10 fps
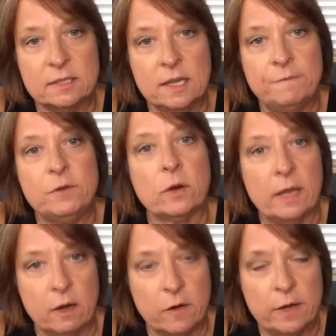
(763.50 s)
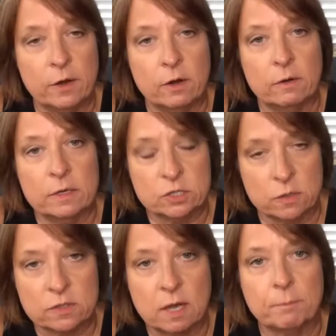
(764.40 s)
if your carrier
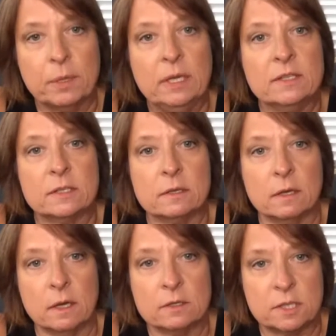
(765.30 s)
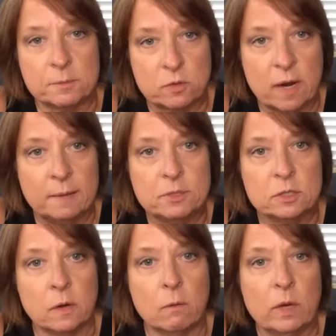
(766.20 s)
insurance company subscribes
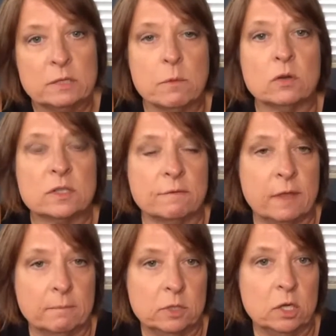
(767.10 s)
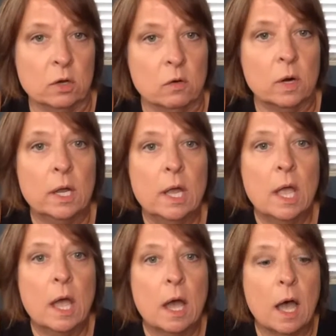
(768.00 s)
to it, which most of them do.
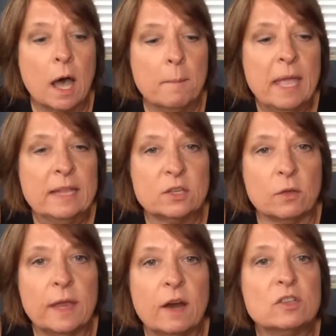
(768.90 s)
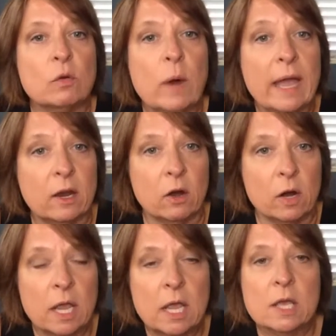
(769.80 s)
And so there's a
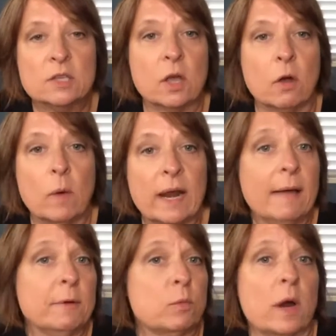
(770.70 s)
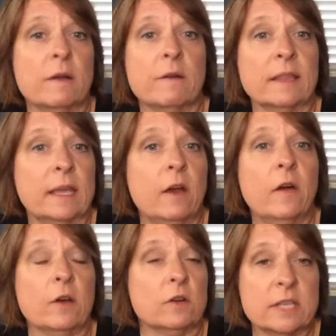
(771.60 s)
record. So when I was working on the
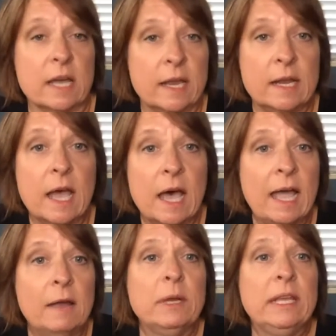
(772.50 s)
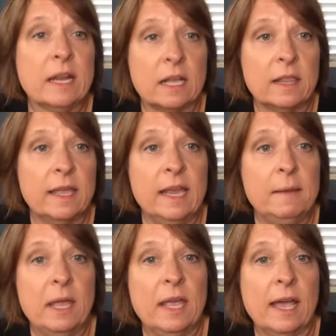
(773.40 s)
carrier side, I would get a
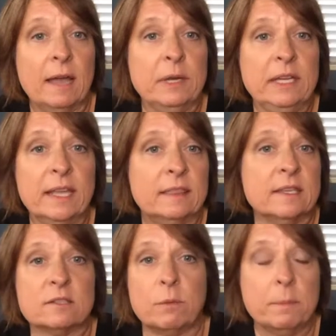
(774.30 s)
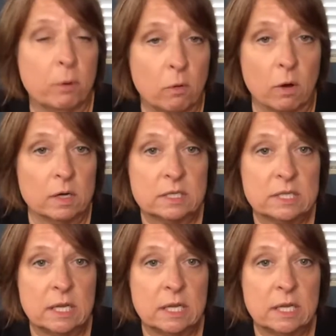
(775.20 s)
claim and I would get this report.